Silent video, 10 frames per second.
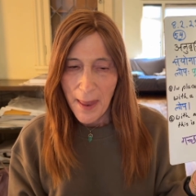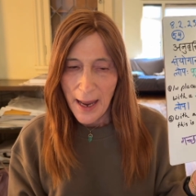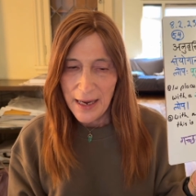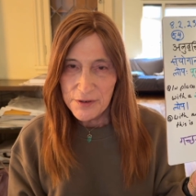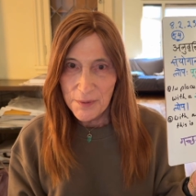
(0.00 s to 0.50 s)

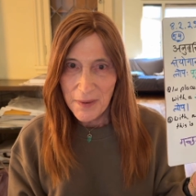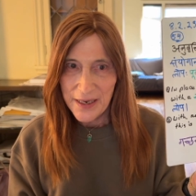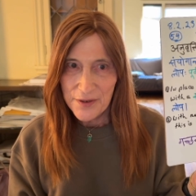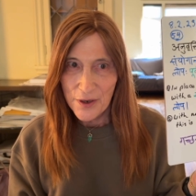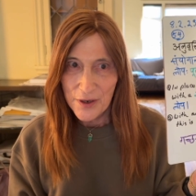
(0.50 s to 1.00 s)
And you
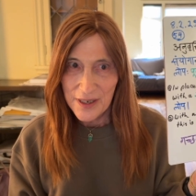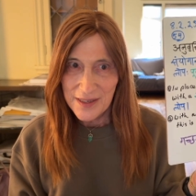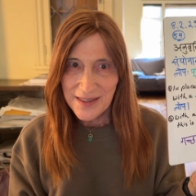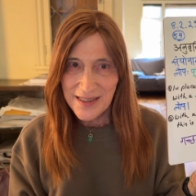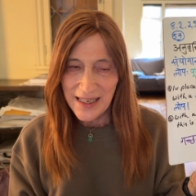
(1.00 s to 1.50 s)
might
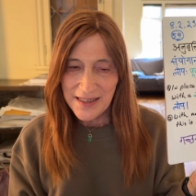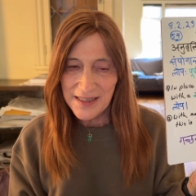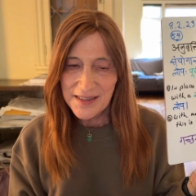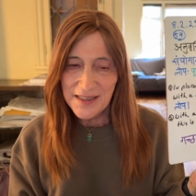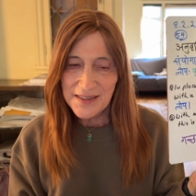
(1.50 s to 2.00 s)
notice that
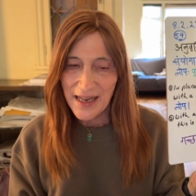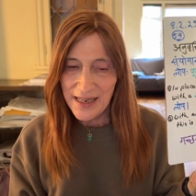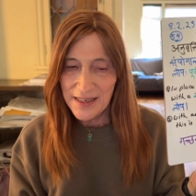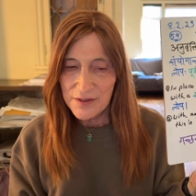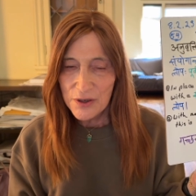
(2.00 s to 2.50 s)
this is
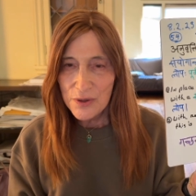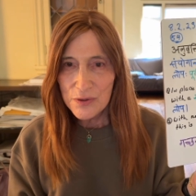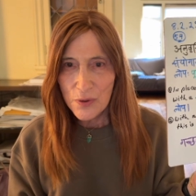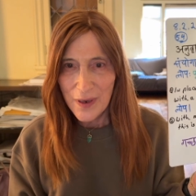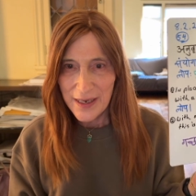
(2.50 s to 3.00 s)

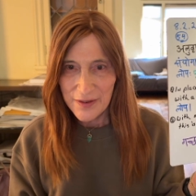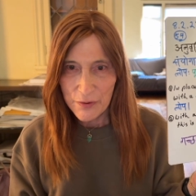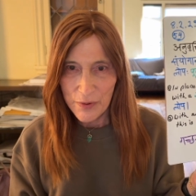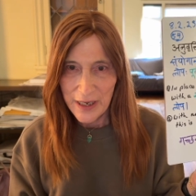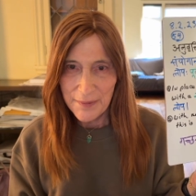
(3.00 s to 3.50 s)

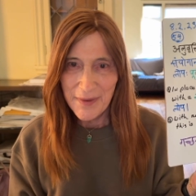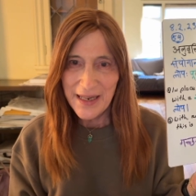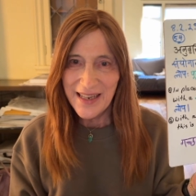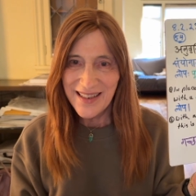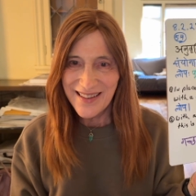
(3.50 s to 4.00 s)
8223,
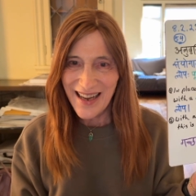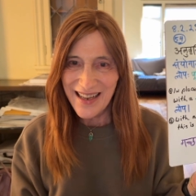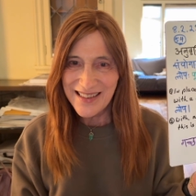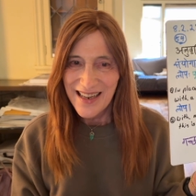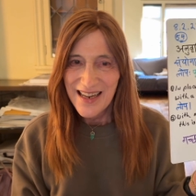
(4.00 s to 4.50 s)
meaning
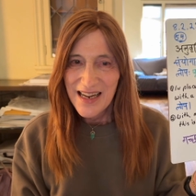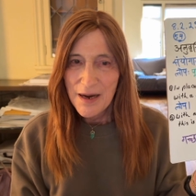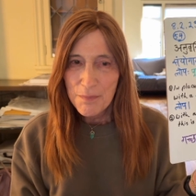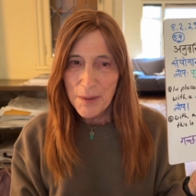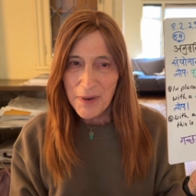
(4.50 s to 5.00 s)
that
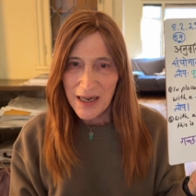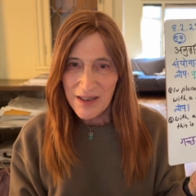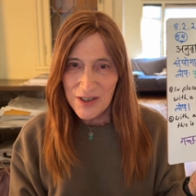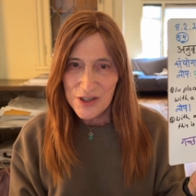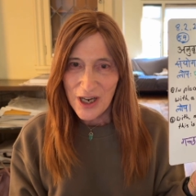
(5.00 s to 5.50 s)

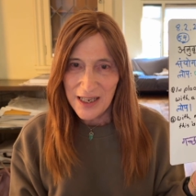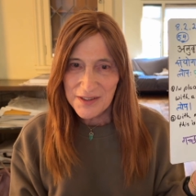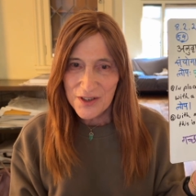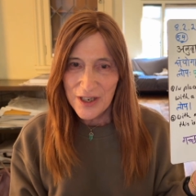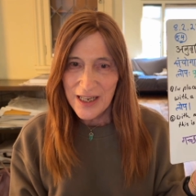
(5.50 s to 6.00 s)
Prabhakara
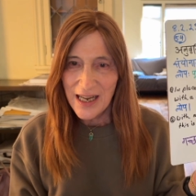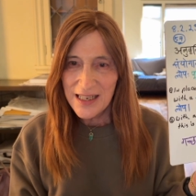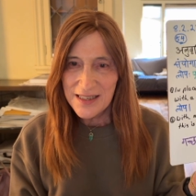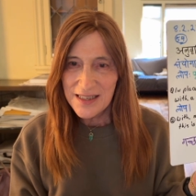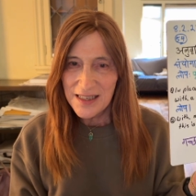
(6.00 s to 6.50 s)
Shastri
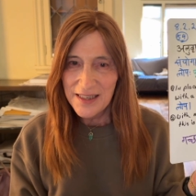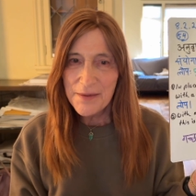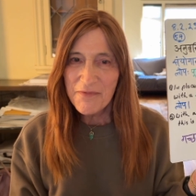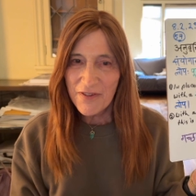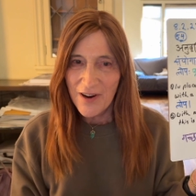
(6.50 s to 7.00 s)
has
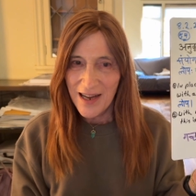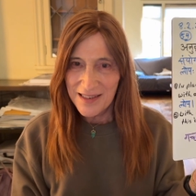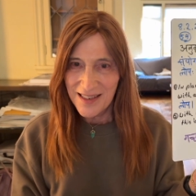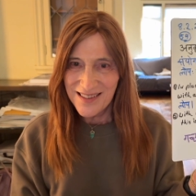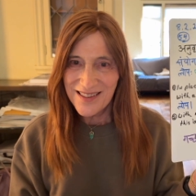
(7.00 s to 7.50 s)

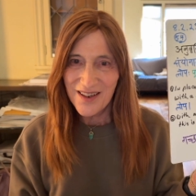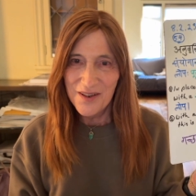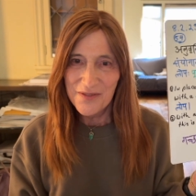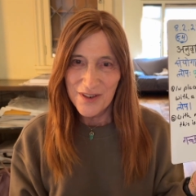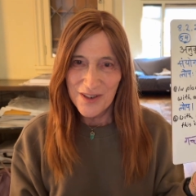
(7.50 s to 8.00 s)
leapfrogged us
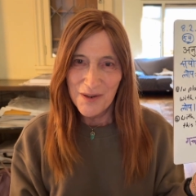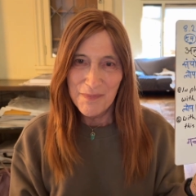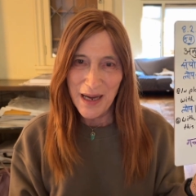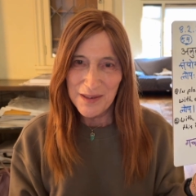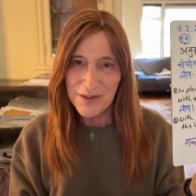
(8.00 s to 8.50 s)
over
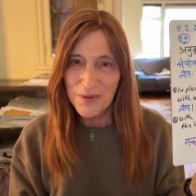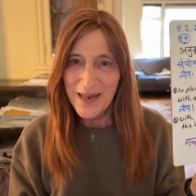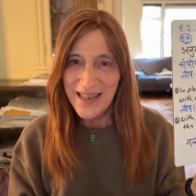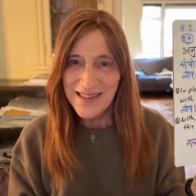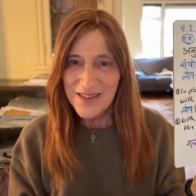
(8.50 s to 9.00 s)
about
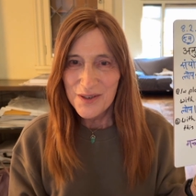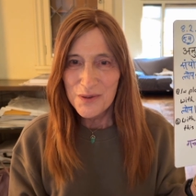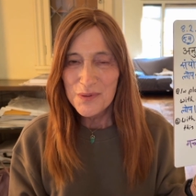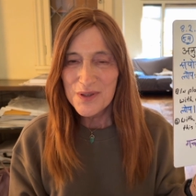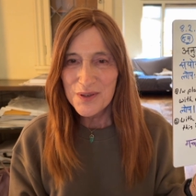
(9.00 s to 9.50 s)

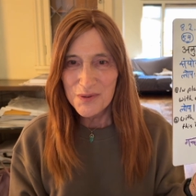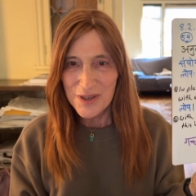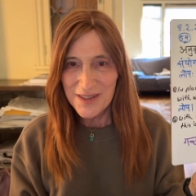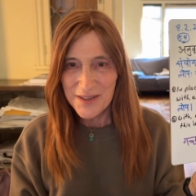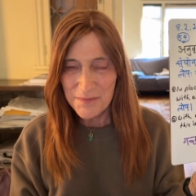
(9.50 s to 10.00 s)
22
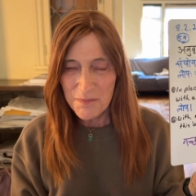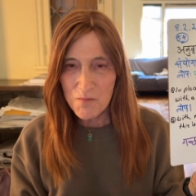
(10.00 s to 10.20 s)
sutras